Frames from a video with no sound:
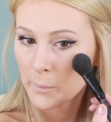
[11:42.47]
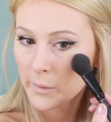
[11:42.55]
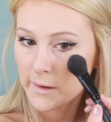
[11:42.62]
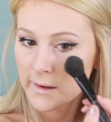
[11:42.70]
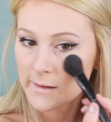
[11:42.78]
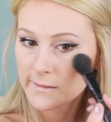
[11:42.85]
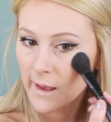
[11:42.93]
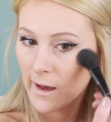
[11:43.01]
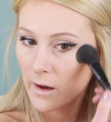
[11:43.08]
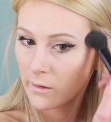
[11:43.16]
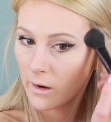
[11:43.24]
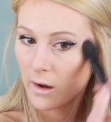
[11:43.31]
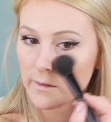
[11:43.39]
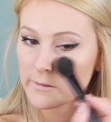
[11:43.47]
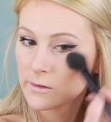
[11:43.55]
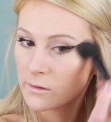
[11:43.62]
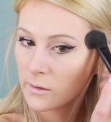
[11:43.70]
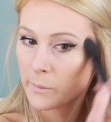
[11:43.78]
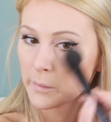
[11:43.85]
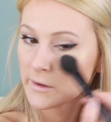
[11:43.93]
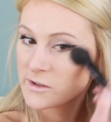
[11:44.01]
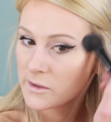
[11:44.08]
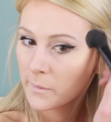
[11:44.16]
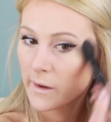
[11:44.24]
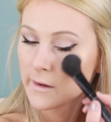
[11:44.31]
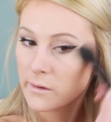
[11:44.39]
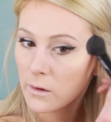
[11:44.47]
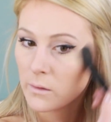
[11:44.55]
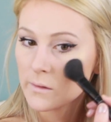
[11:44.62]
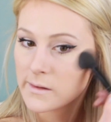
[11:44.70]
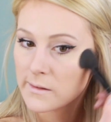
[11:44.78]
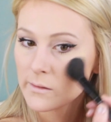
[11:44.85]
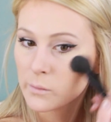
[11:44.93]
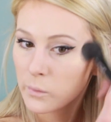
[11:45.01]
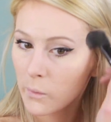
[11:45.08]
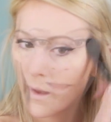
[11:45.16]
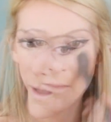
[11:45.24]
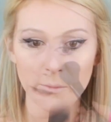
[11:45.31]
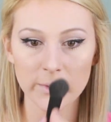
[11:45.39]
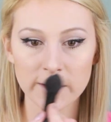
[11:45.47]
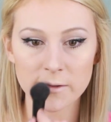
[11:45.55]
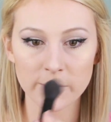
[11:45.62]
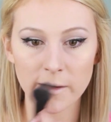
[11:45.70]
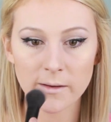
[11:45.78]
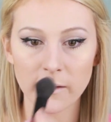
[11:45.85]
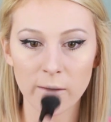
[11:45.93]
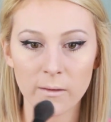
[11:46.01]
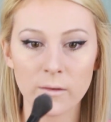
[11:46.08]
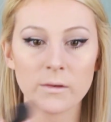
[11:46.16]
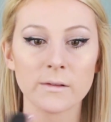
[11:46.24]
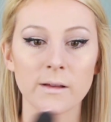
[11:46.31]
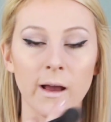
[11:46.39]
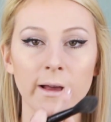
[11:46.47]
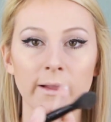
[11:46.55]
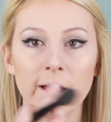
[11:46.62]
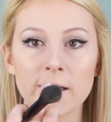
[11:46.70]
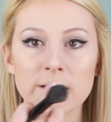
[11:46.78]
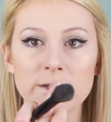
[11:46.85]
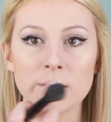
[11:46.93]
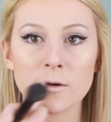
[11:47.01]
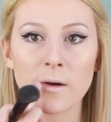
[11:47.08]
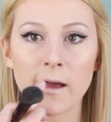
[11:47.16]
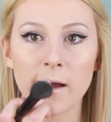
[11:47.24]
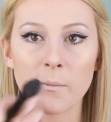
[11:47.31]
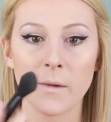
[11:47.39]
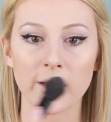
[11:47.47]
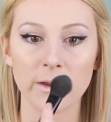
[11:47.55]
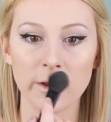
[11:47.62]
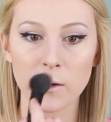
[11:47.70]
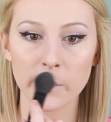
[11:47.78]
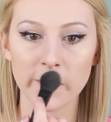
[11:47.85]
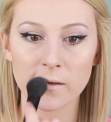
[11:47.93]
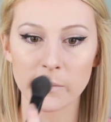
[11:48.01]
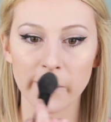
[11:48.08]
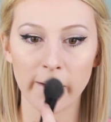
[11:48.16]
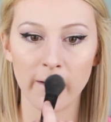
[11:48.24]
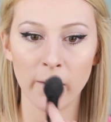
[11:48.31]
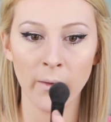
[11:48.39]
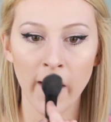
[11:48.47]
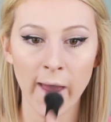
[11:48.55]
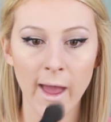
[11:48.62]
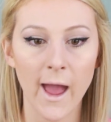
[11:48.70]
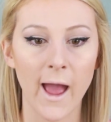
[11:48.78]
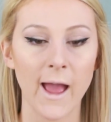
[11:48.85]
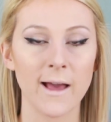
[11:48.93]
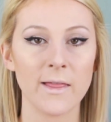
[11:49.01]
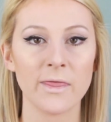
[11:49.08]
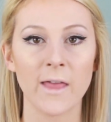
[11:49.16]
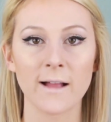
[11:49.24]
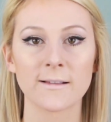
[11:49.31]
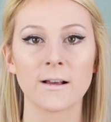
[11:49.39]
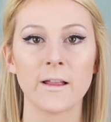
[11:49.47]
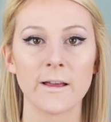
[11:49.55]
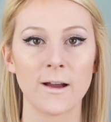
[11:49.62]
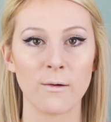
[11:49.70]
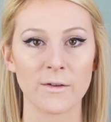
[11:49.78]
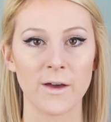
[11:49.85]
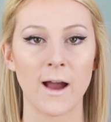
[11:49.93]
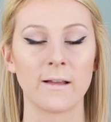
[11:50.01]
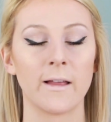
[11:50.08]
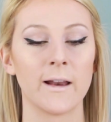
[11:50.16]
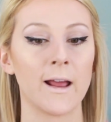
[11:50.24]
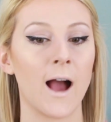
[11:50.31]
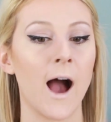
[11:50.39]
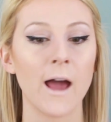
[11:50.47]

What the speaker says: bring it down onto the bridge of my nose as well. Down the bridge of my nose, I like to hit my Cupid's bow, and that's all I go with highlighting.